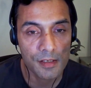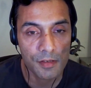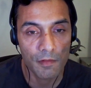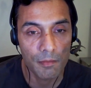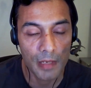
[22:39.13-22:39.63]

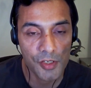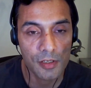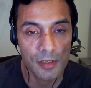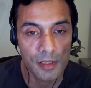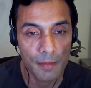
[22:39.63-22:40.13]
so we
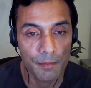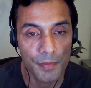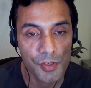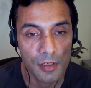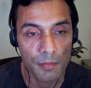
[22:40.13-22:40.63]
measured the
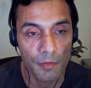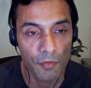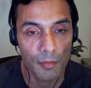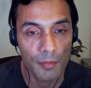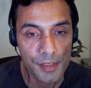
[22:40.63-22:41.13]
temperature
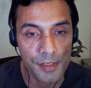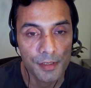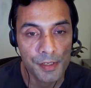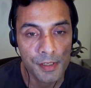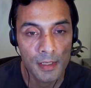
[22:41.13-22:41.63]

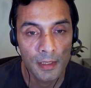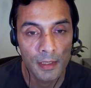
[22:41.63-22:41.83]
performances,